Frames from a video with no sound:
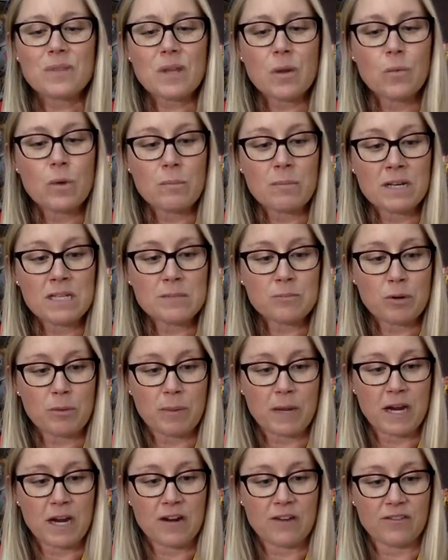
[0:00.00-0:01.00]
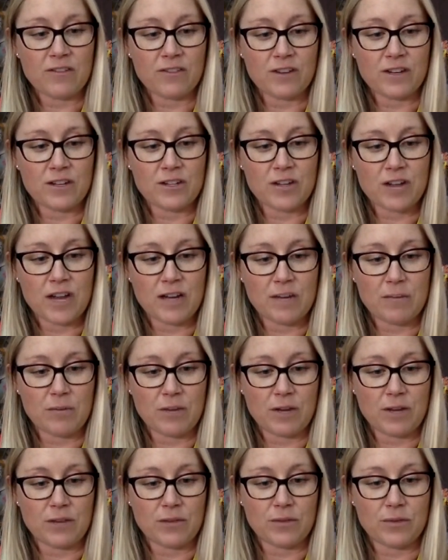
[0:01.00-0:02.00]
we must prepare for it trying to
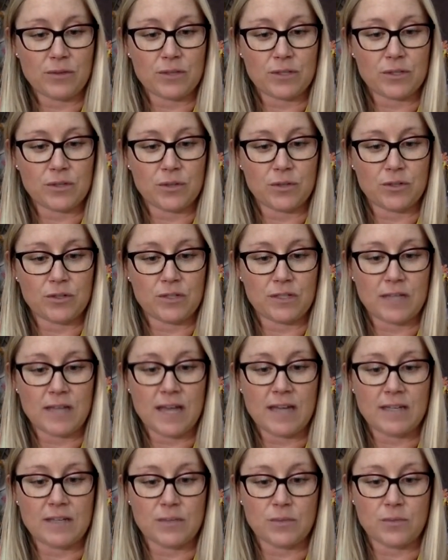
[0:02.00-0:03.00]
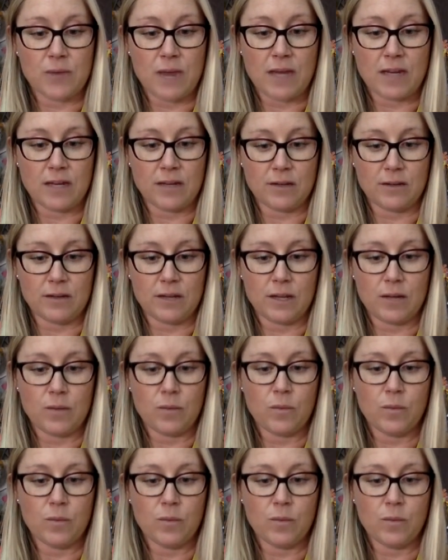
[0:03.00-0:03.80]
break through the soldiers' lines regularly,